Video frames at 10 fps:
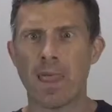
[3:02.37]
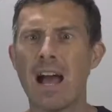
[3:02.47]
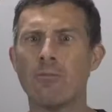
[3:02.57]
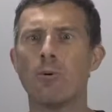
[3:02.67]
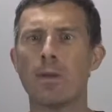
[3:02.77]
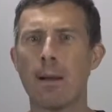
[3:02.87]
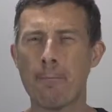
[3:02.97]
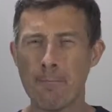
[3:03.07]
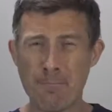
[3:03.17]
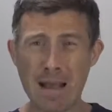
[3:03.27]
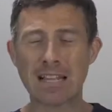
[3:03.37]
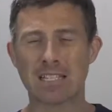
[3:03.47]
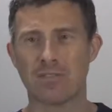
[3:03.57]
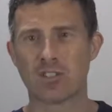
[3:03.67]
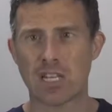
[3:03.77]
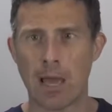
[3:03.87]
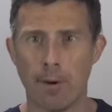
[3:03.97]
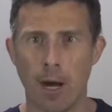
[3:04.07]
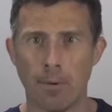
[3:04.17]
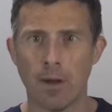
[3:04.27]
That would be a massive step
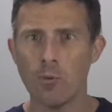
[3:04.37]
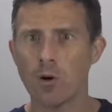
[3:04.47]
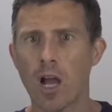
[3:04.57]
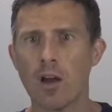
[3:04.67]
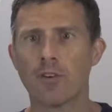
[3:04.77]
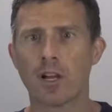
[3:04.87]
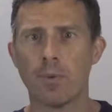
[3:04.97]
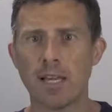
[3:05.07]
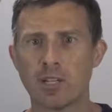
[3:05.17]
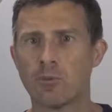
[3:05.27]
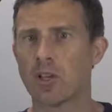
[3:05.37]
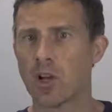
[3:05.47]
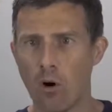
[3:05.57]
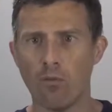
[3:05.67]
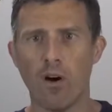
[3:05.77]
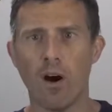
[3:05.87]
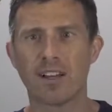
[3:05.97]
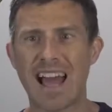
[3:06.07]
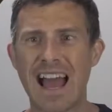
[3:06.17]
up. It would go from competing with the Golf R